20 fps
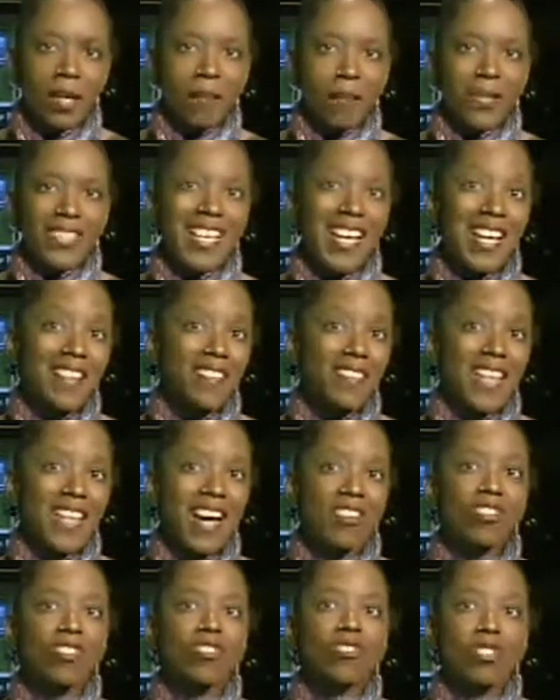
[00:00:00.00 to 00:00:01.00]
But
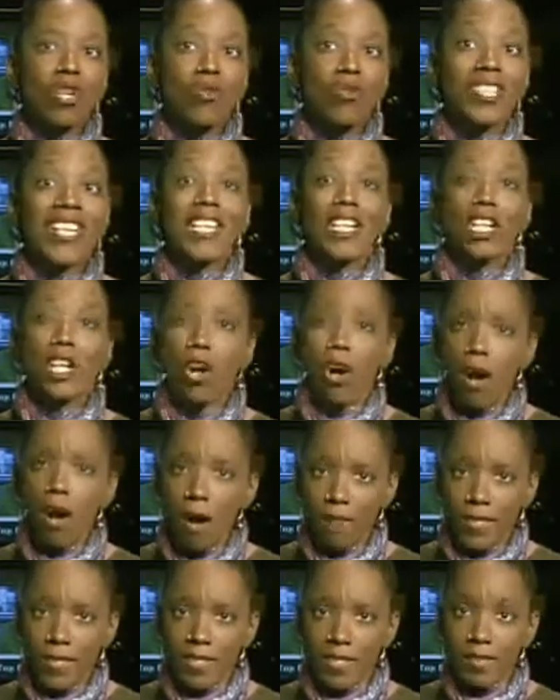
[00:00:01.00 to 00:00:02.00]
10,000 donated
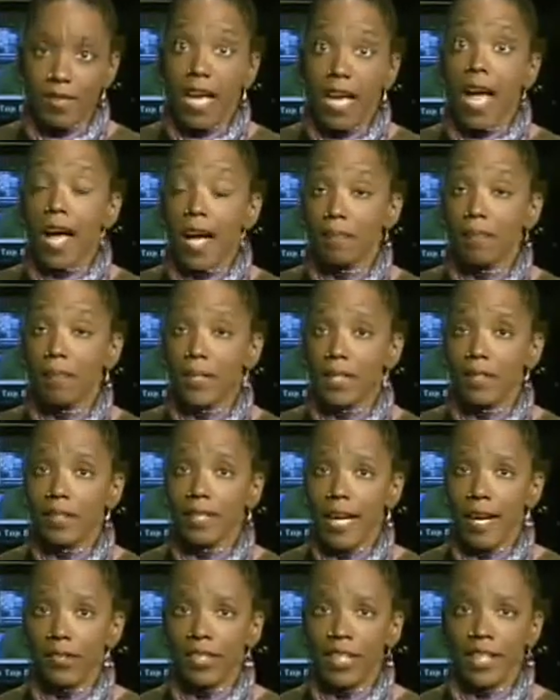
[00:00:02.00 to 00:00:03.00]
coffins have been
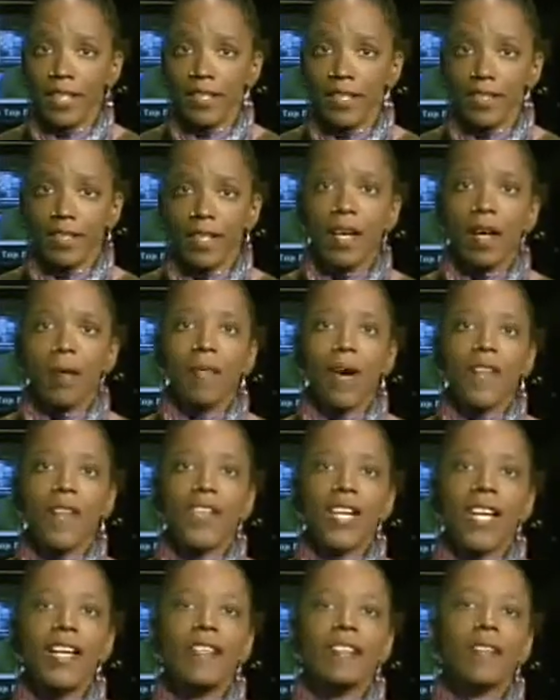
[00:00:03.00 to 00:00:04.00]
allowed in. By
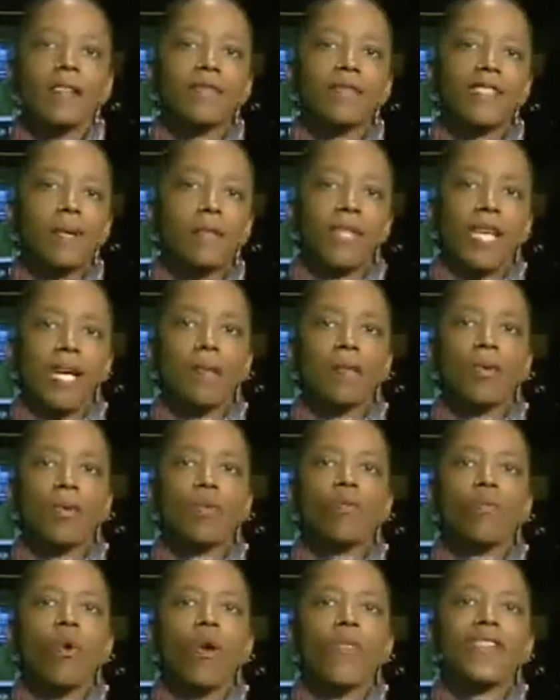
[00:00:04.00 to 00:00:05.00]
the end of
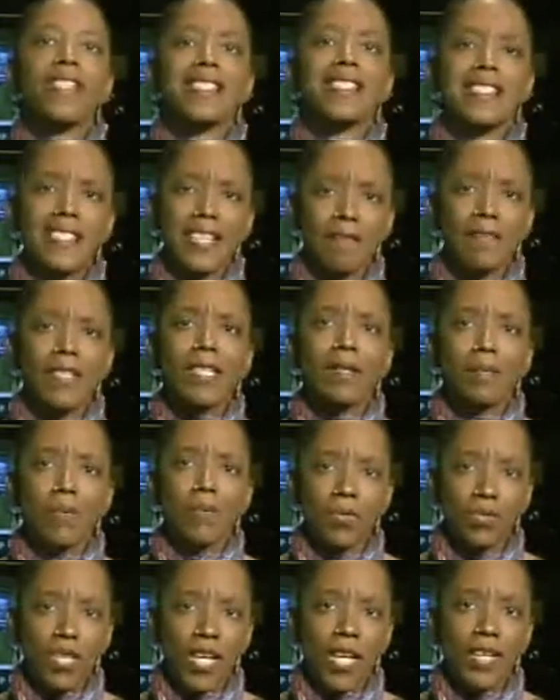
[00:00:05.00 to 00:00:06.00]
September, more than
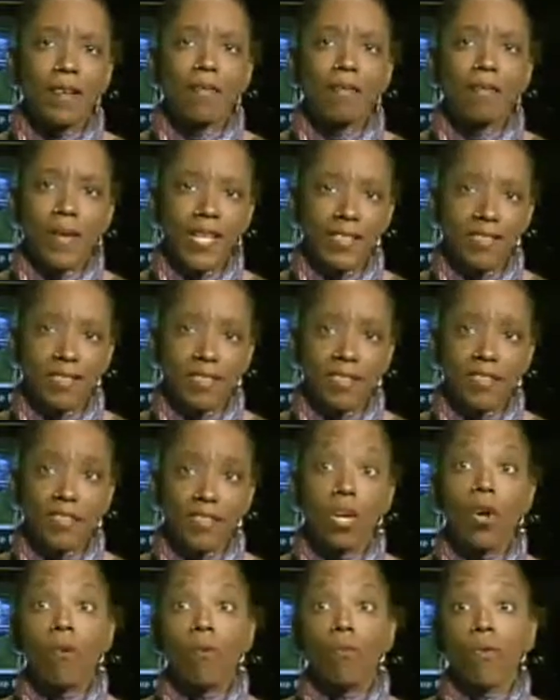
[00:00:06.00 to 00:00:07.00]
70% of
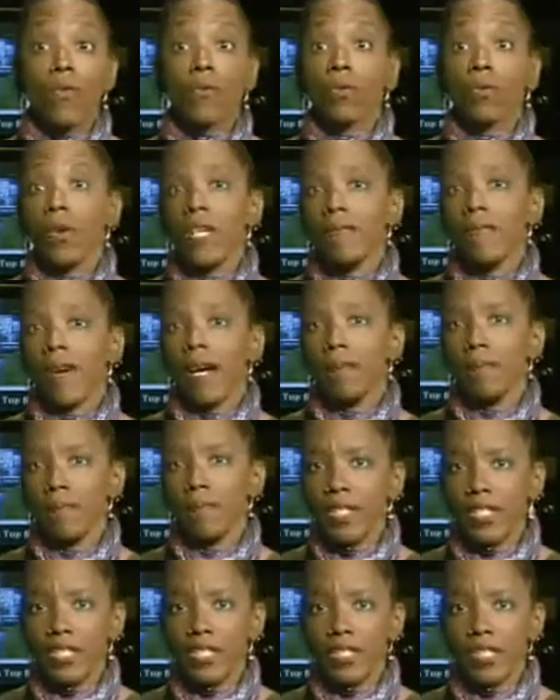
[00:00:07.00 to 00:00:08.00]
medicines worth $25
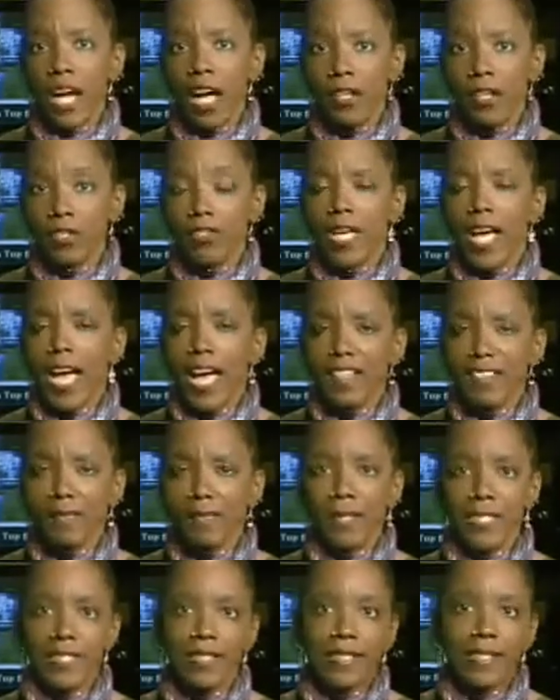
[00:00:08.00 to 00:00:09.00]
million has
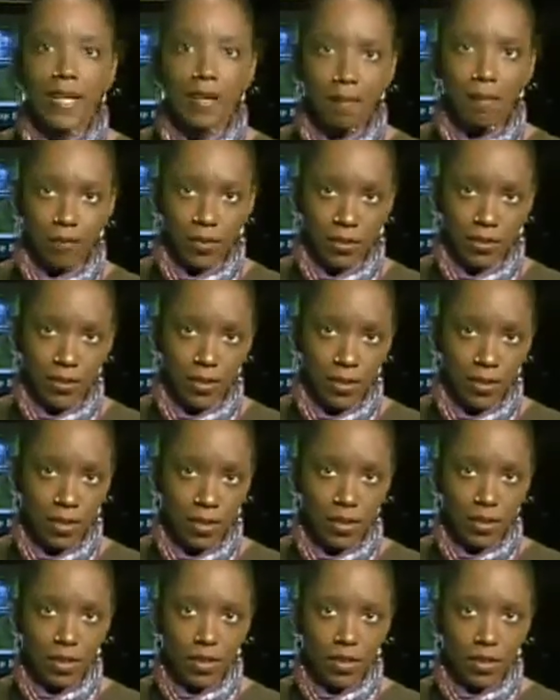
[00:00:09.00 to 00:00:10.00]
been dumped.
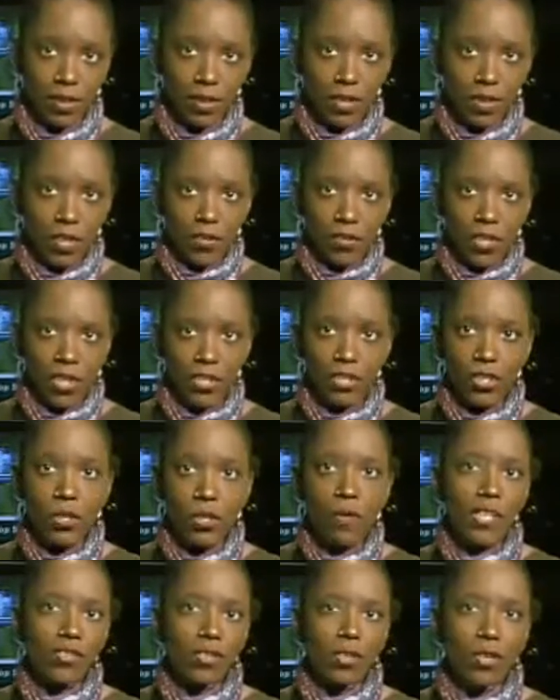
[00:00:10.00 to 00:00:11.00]
The
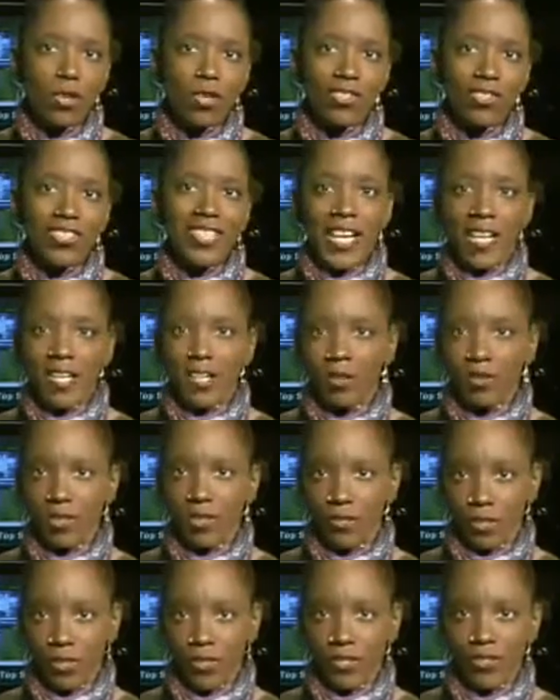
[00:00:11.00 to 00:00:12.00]
U.S. urged NATO
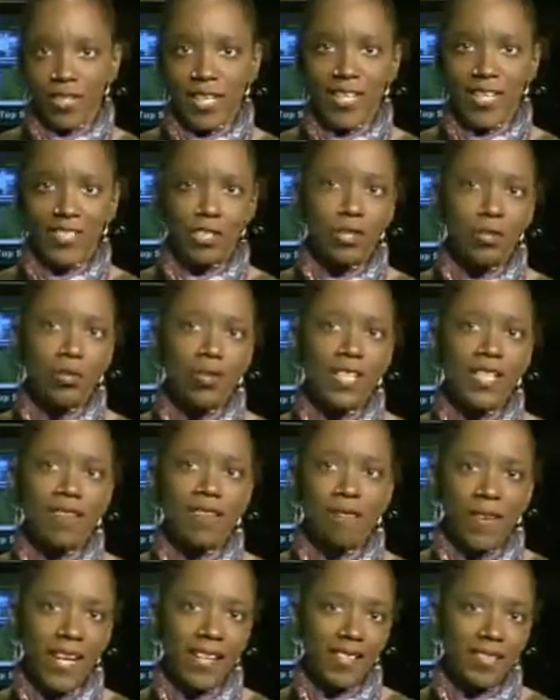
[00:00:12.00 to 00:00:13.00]
Thursday to
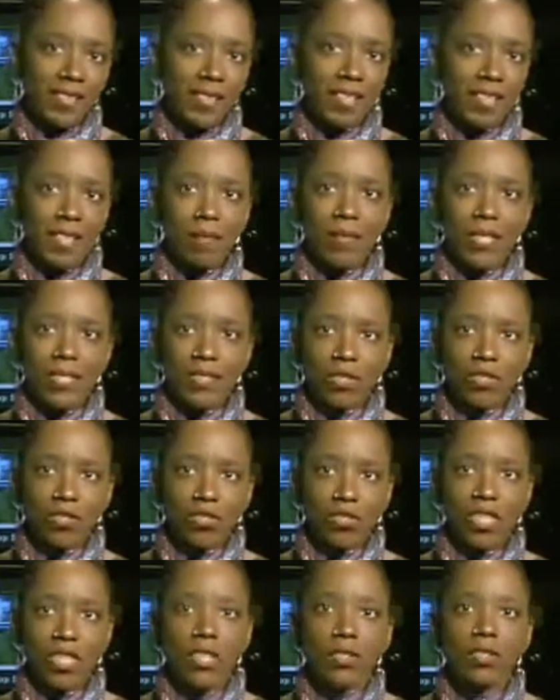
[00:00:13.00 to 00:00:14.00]
invest in a missile
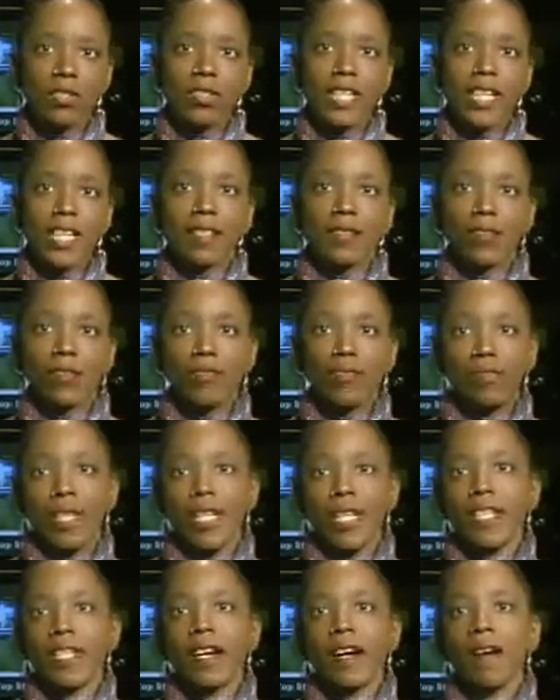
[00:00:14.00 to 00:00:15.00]
shield at the
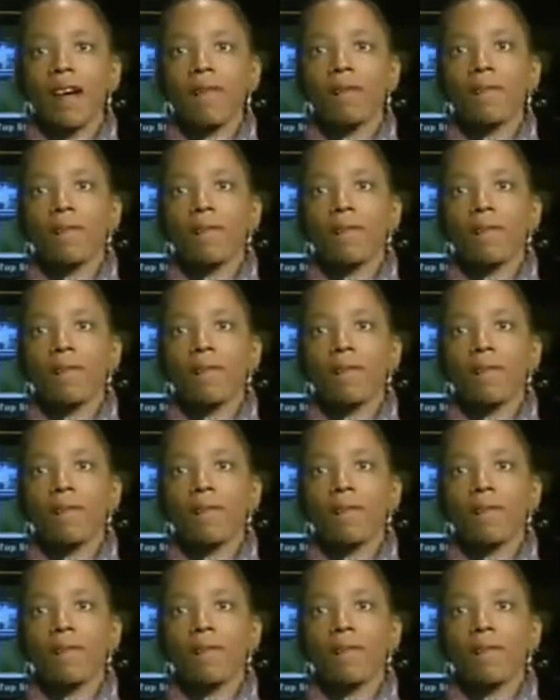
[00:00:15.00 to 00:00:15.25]
meeting of